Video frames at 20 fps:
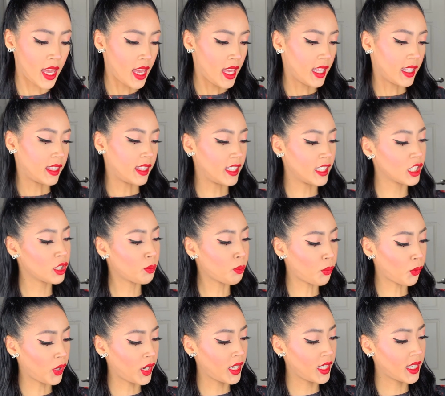This
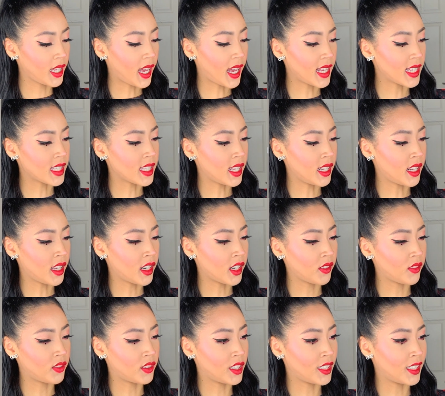print has a lot of
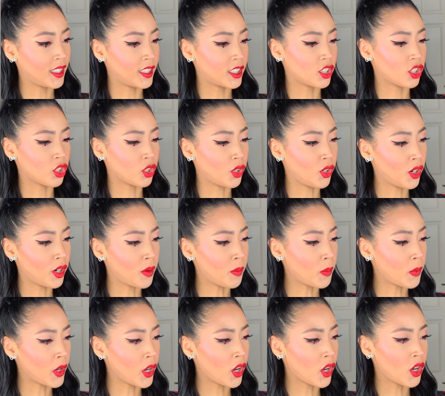the
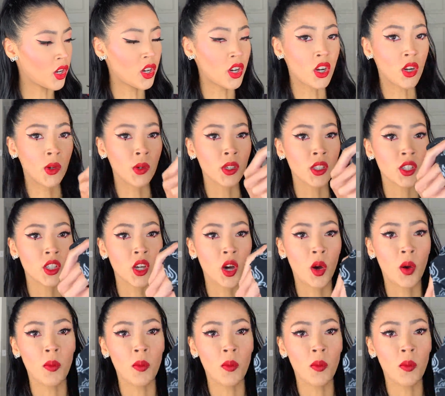Scorpio horoscope